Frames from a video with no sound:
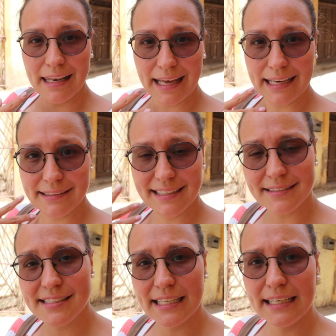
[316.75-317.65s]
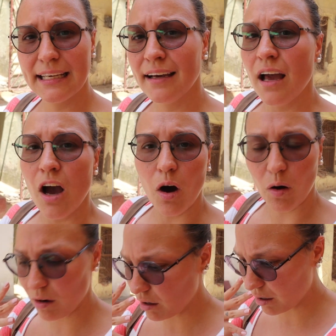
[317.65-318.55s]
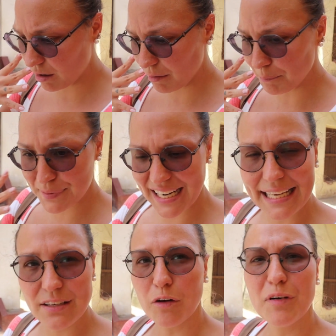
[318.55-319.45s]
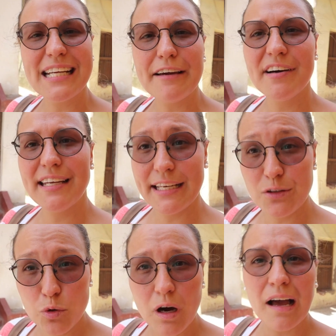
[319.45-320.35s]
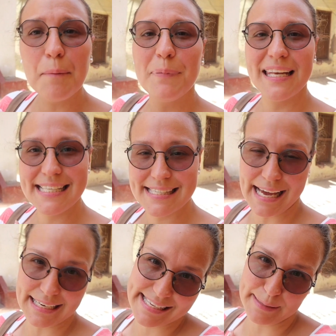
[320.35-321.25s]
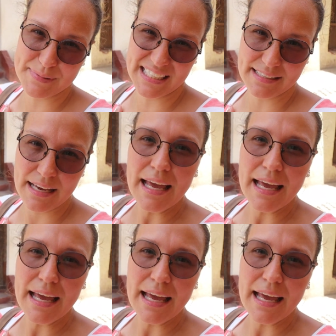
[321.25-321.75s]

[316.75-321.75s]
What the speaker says: like their tea or bread or whatever they do, please accept it.